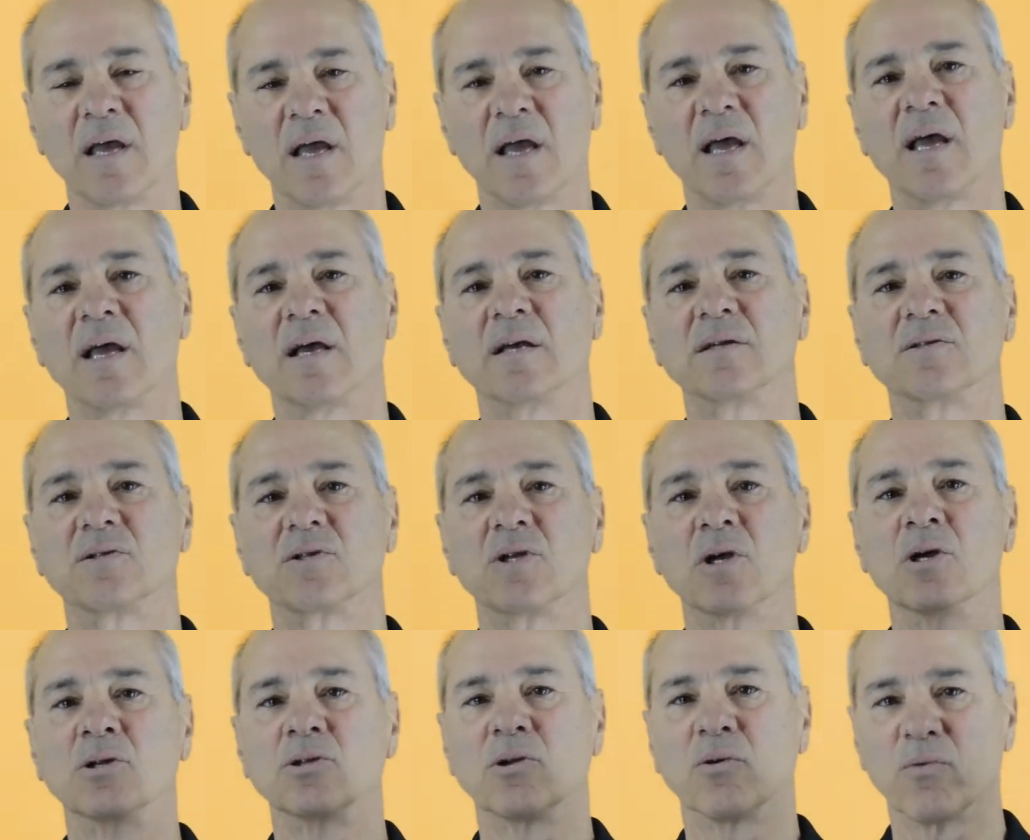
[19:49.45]
is
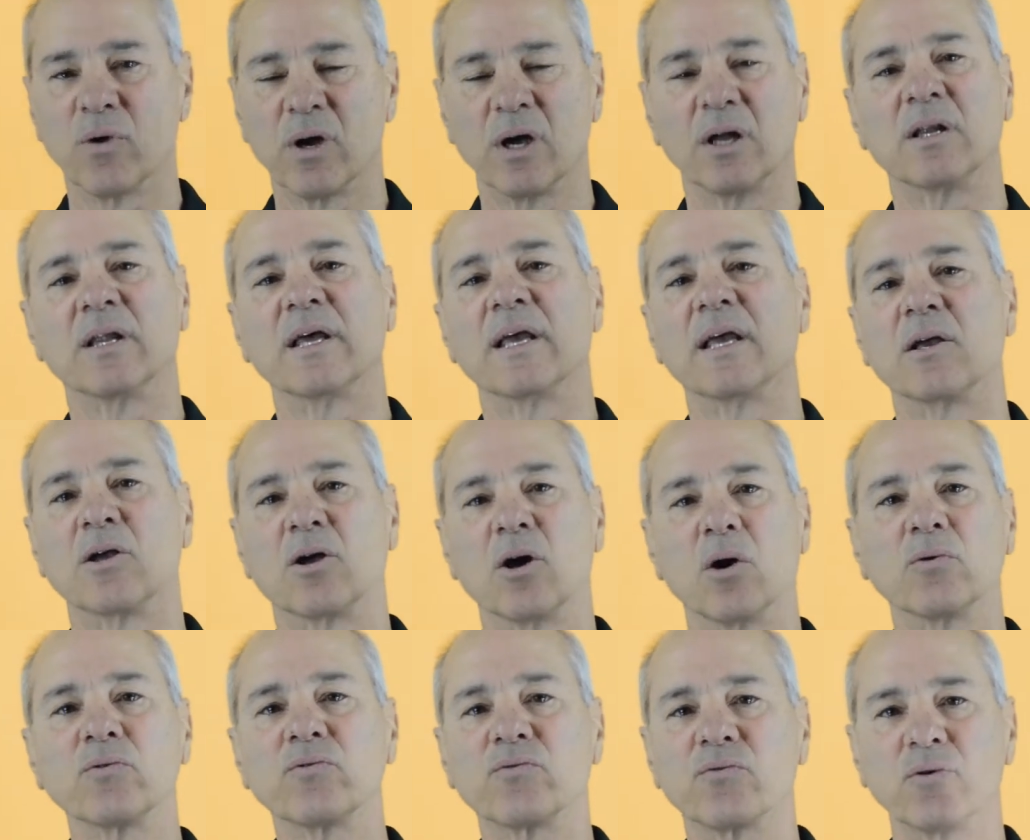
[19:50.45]
to really
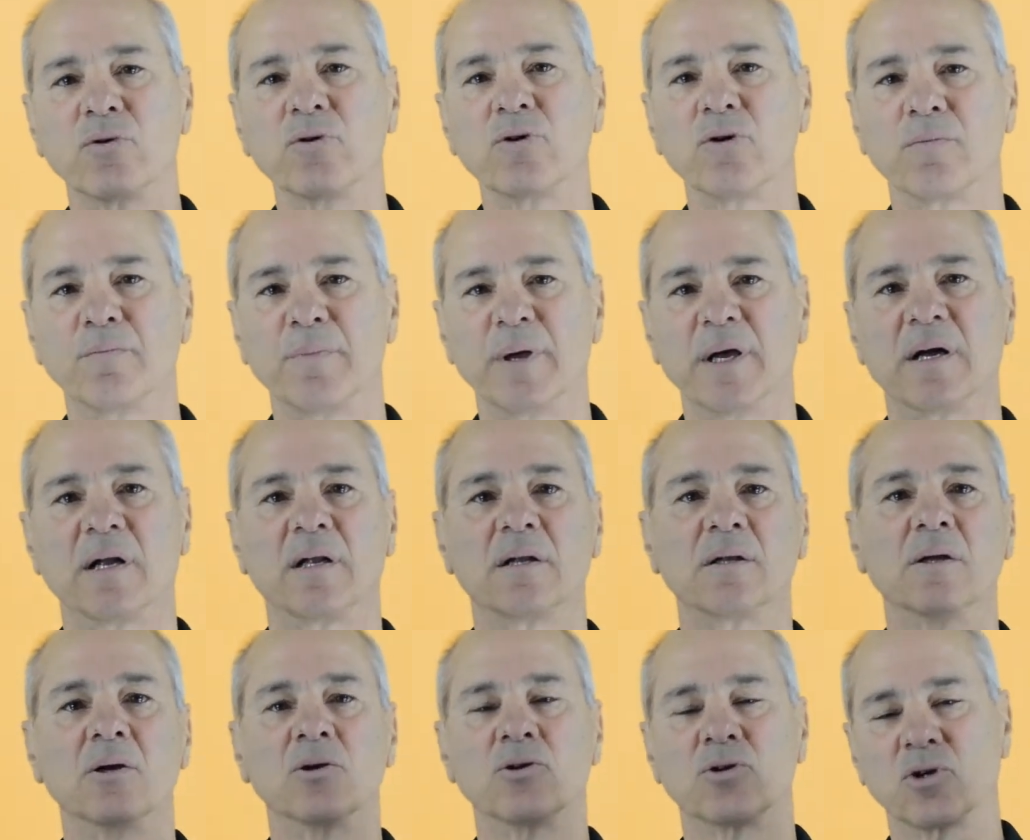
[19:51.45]
go through your
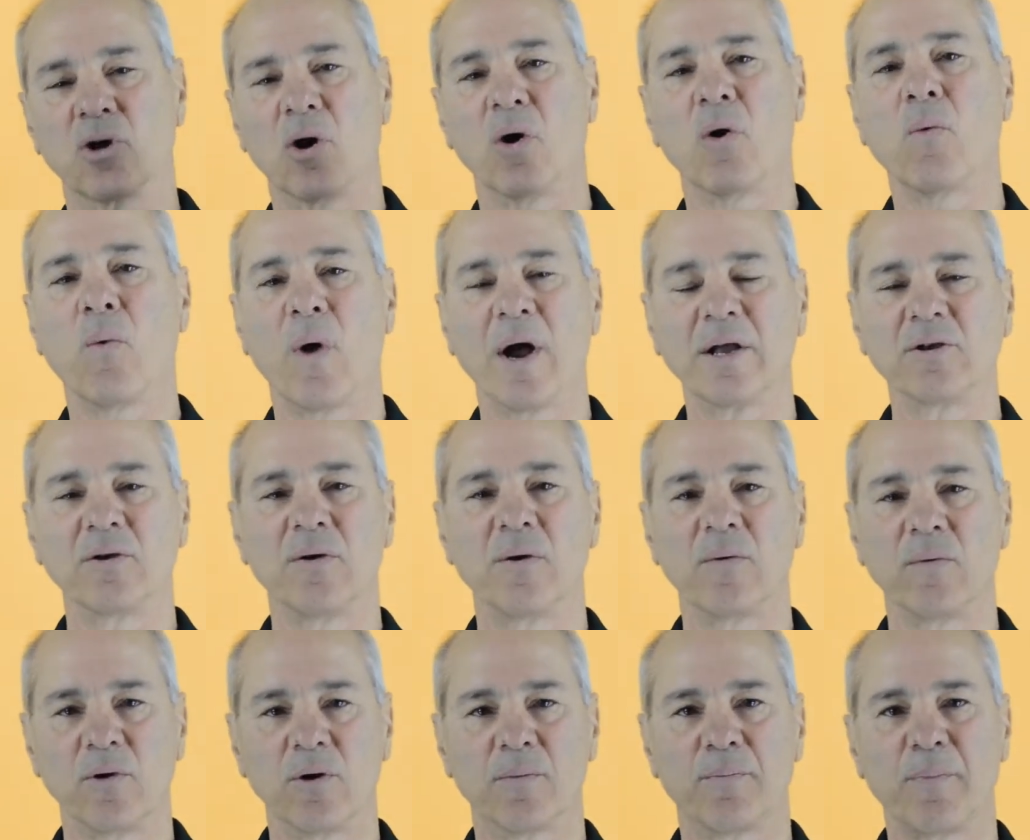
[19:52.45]
bill, show what
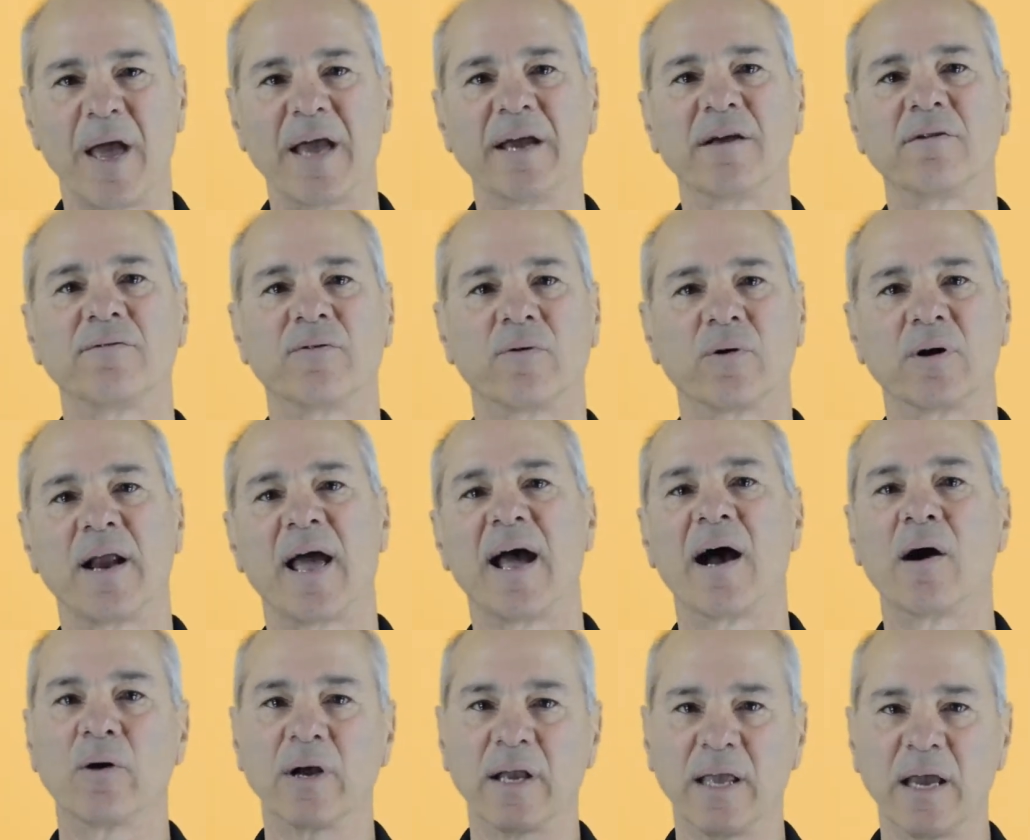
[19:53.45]
you're paying for
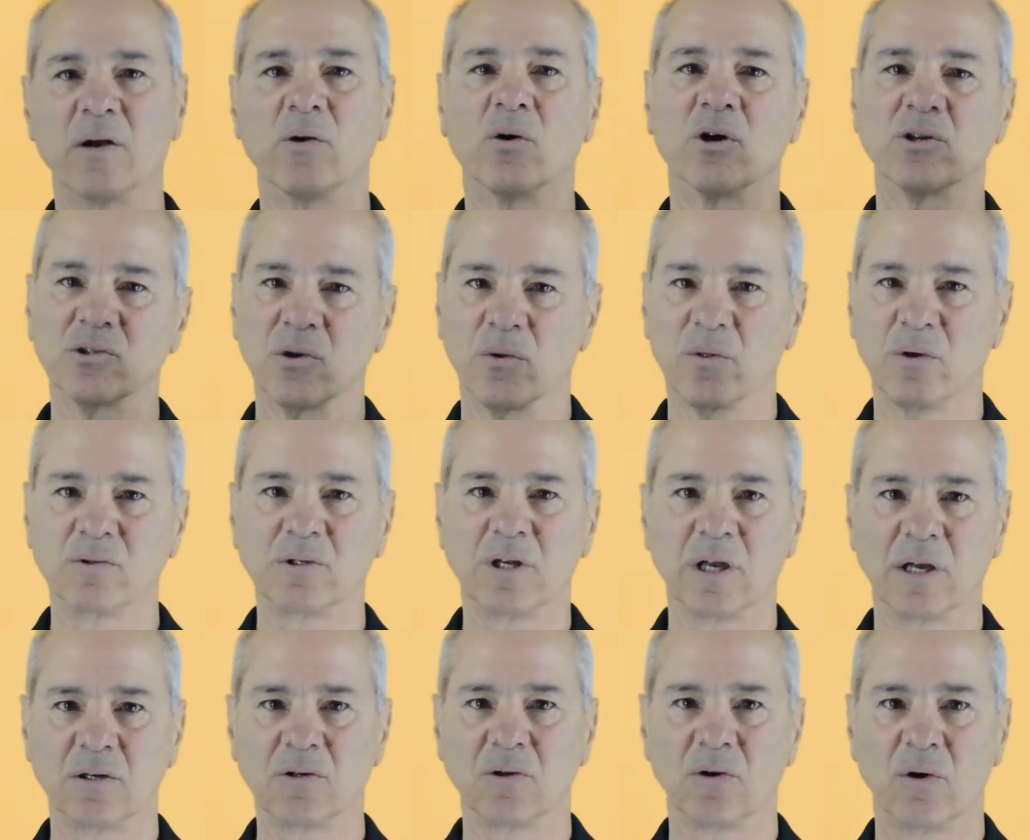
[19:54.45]
now, again, also those
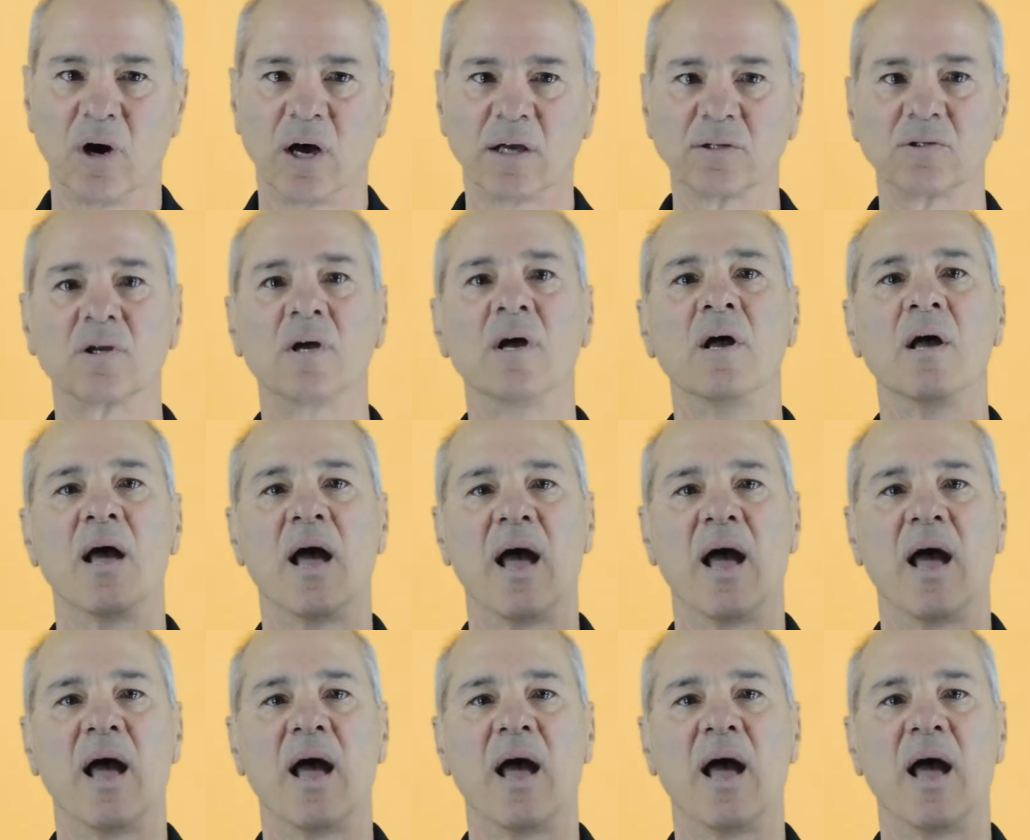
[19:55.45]
hidden costs,